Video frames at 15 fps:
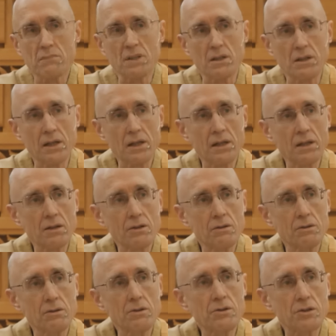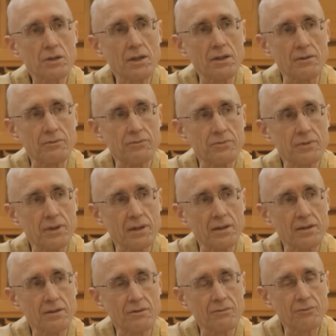Getting good stuff
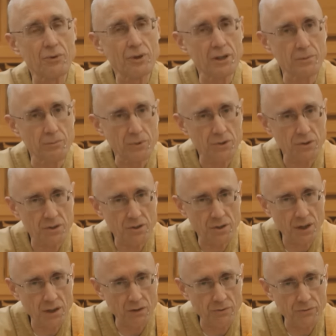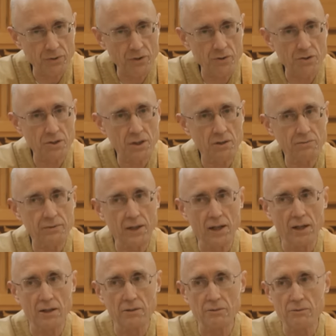for himself, herself,
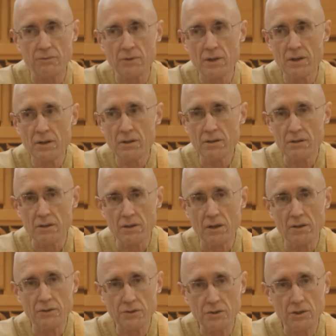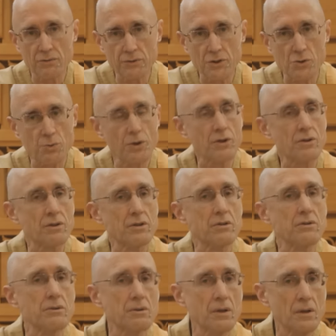out of the unselfish work they do.
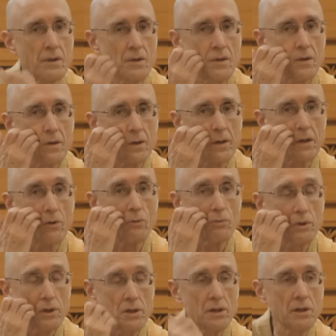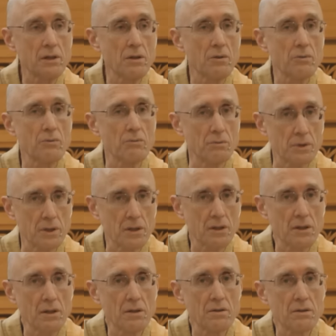They are really, really
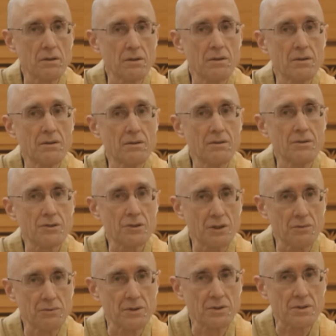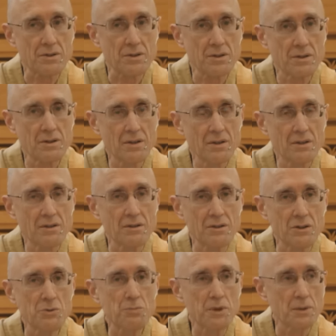selfless.
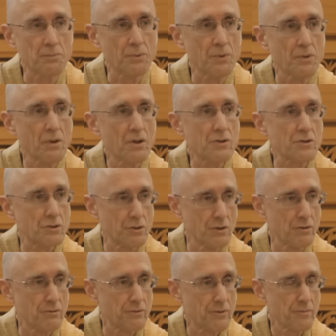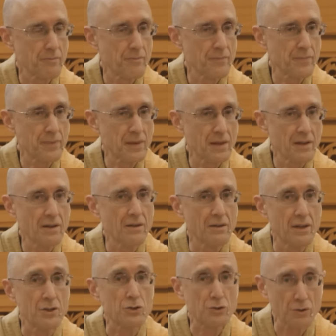These people serve. They
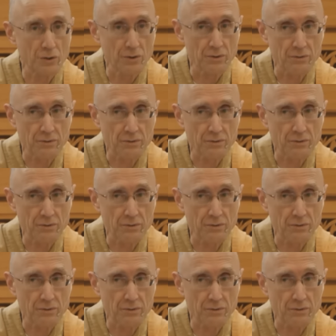serve.